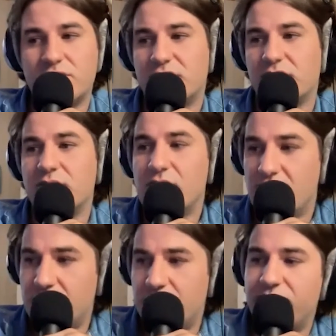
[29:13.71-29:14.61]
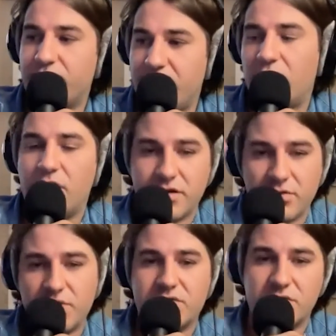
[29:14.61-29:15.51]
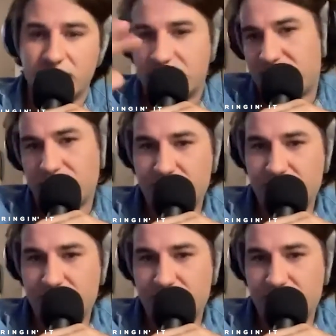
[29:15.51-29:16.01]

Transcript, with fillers: So, but from now on, it'll be sort of